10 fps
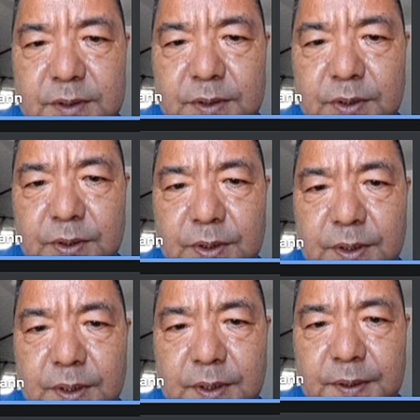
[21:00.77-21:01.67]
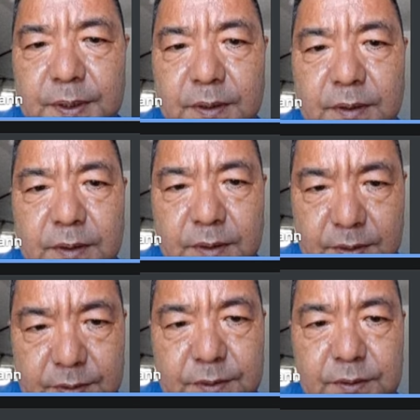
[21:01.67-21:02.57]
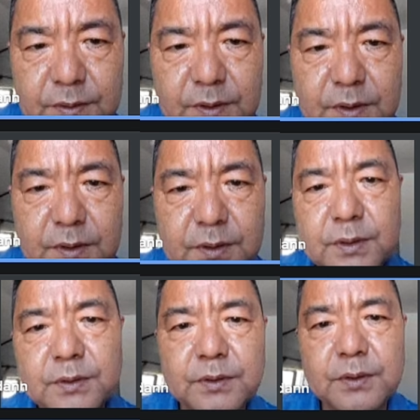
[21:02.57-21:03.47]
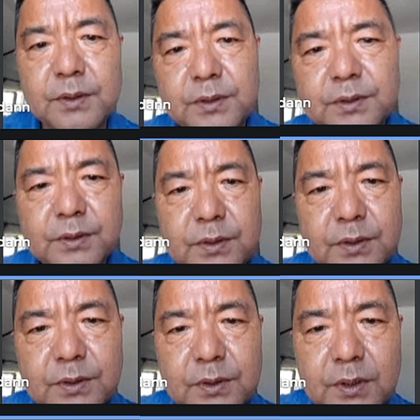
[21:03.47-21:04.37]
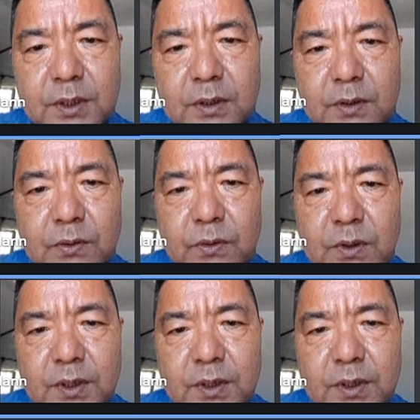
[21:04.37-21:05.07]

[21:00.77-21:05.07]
Exactly. Or you can just say ne zove se